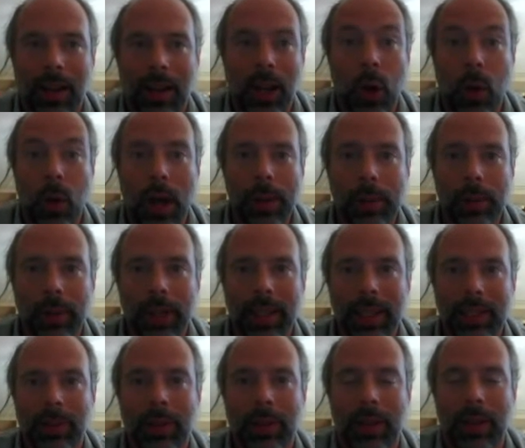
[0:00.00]

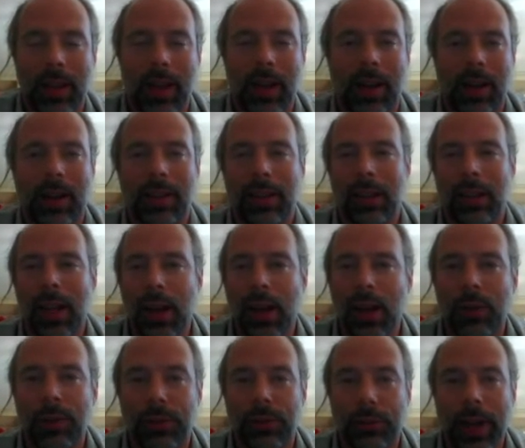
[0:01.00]
cooperates with our, you
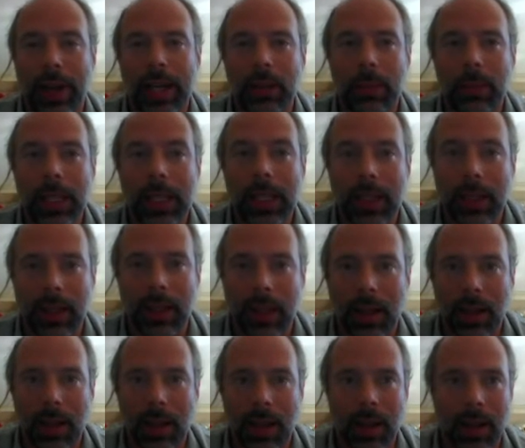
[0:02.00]
know, frenemy
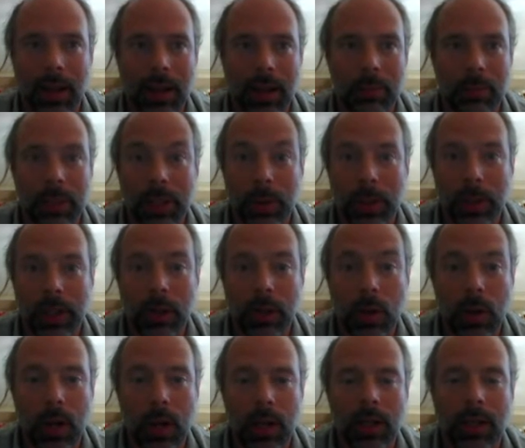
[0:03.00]
Bitcoin
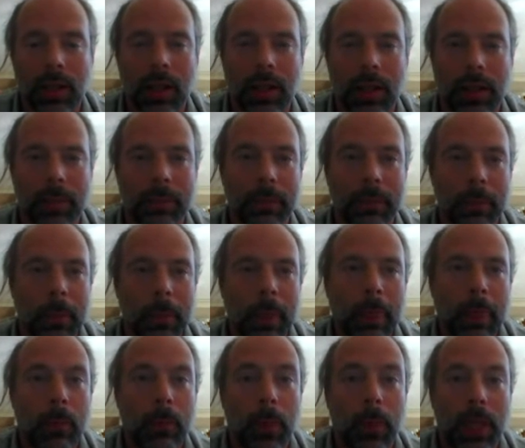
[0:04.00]
Core.
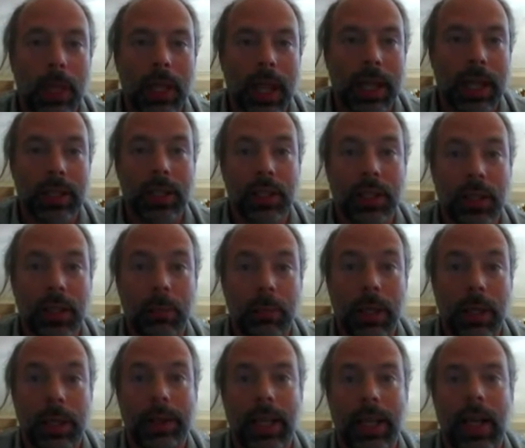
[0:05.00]
We actually
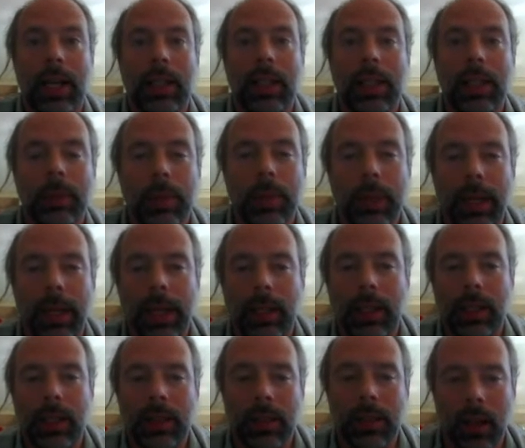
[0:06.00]
periodically
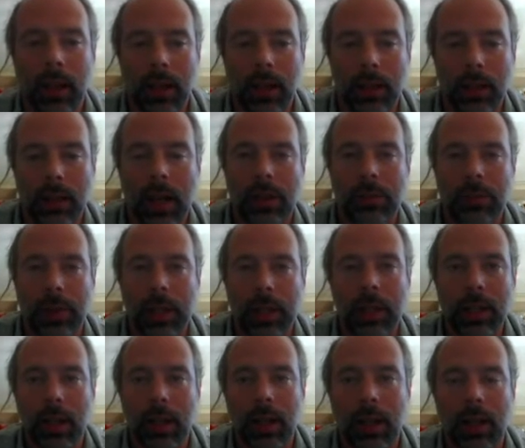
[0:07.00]
rebase our
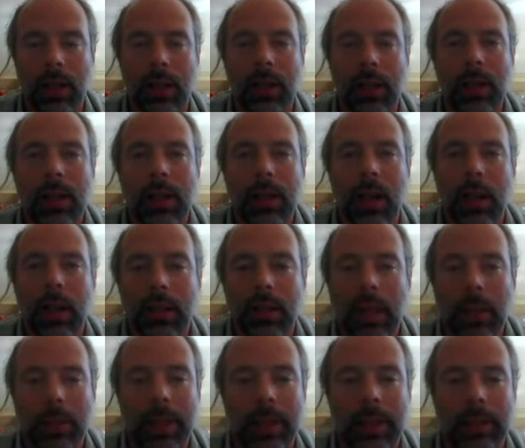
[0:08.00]
software on
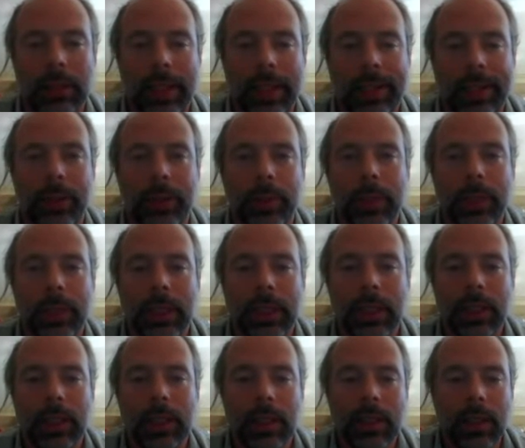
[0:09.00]
top of their latest
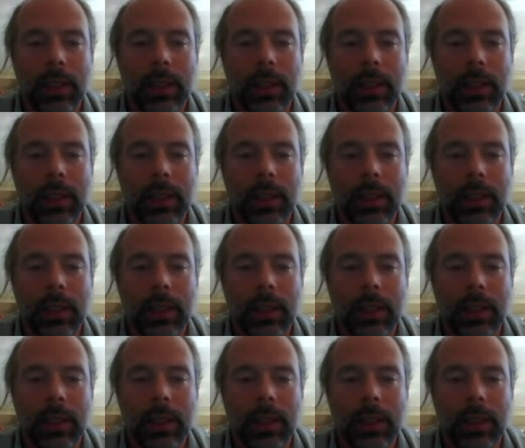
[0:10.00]
release.